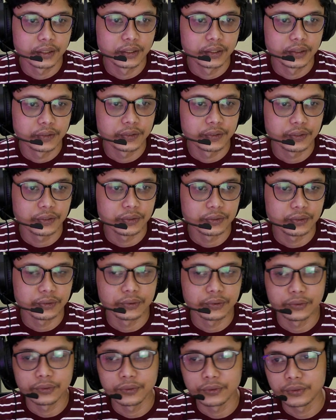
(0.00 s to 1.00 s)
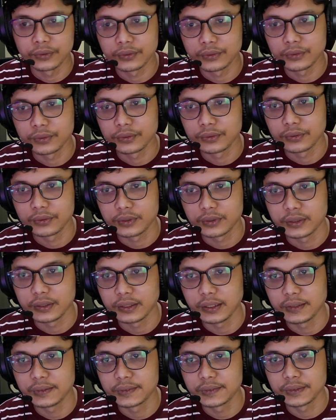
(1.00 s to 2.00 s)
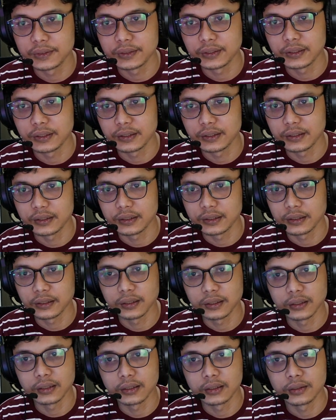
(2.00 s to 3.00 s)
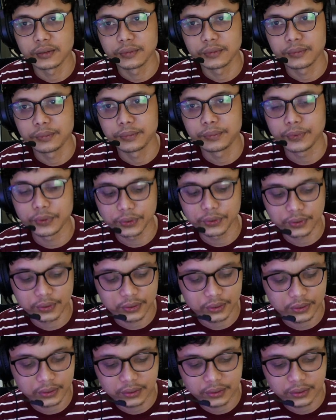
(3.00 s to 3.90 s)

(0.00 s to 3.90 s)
So let's put